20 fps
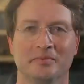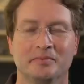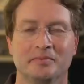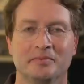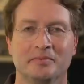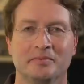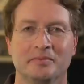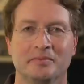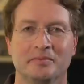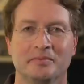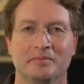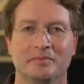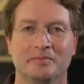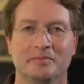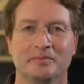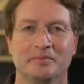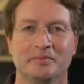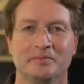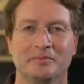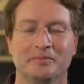
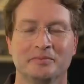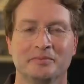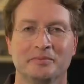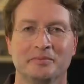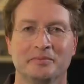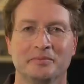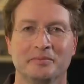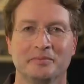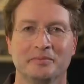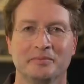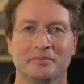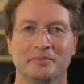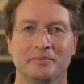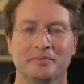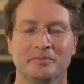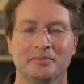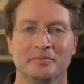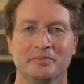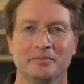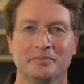
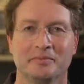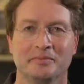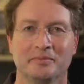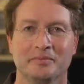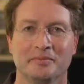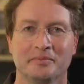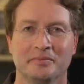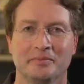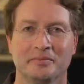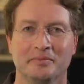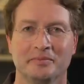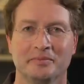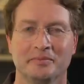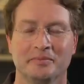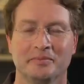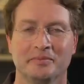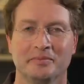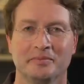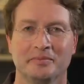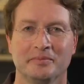
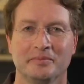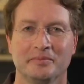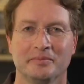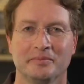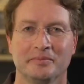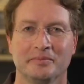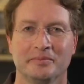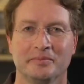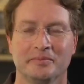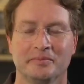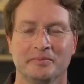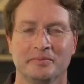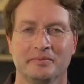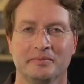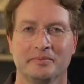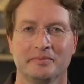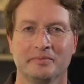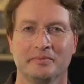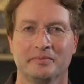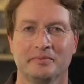
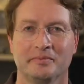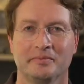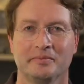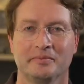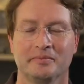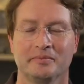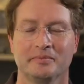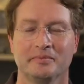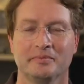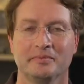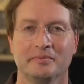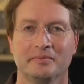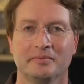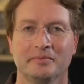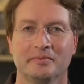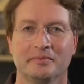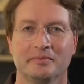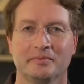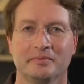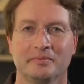
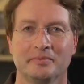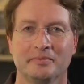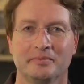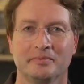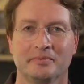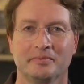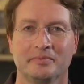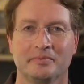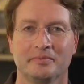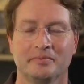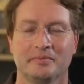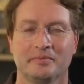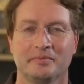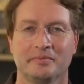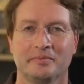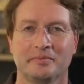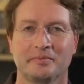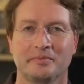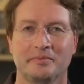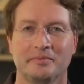
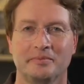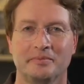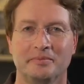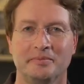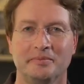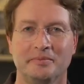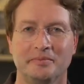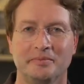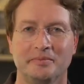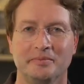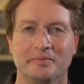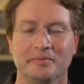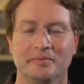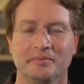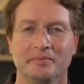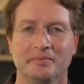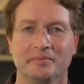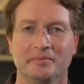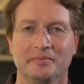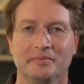
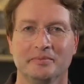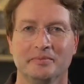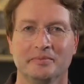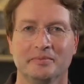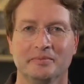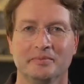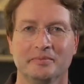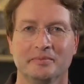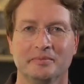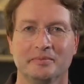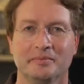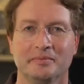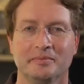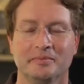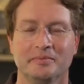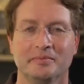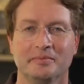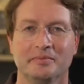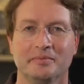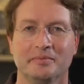This person isn't speaking.